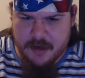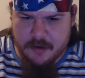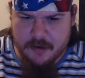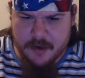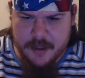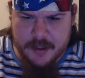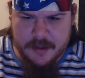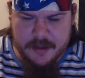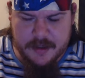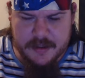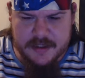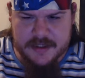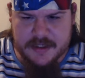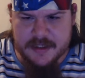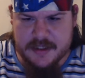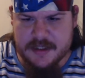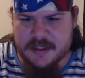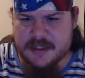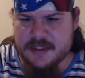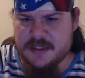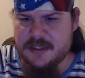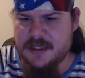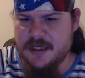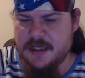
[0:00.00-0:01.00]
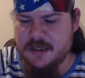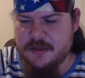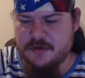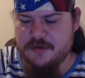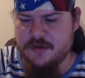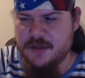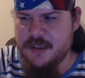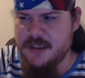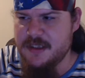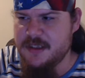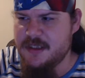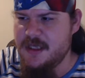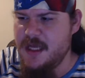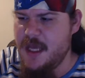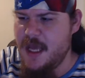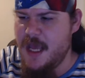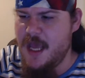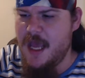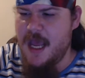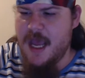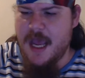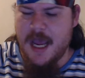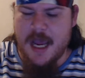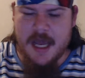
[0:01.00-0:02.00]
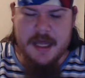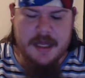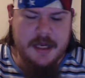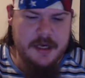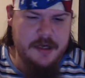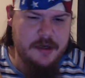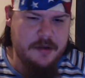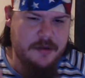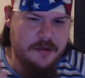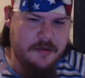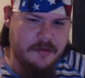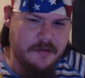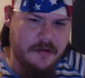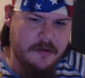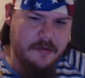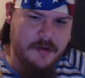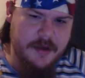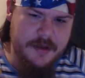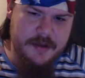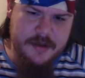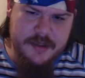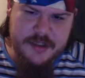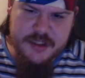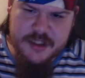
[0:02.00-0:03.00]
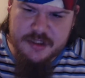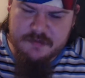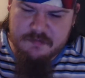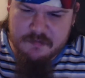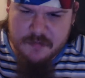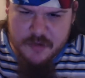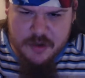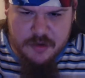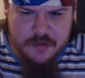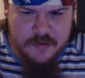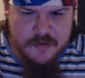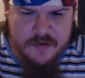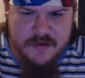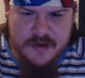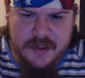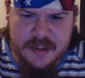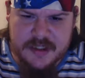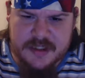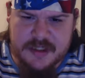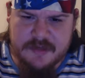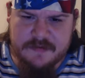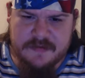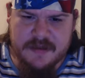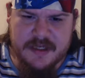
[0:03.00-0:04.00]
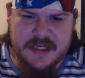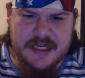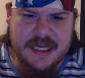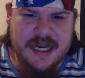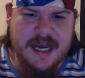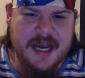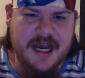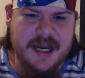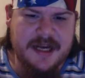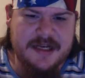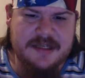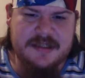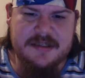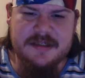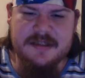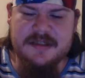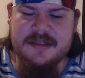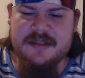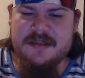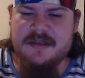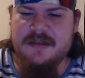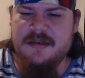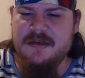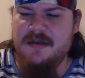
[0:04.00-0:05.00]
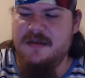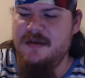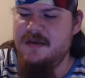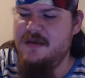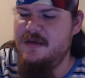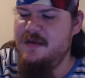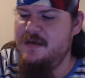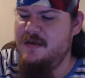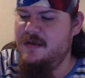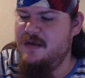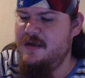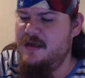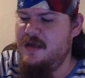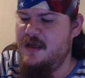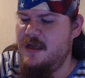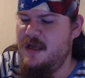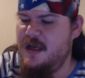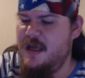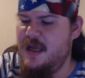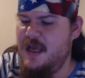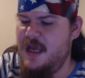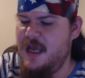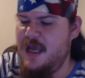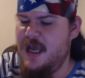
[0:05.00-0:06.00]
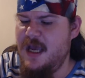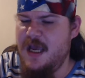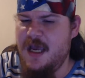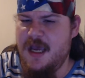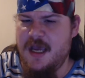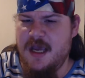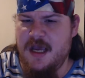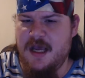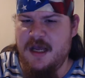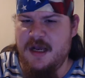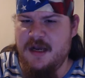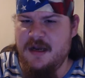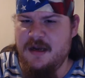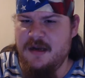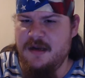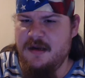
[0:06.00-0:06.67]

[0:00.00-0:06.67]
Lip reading: this is citrus, and then you throw in the smoothness of the cactus, and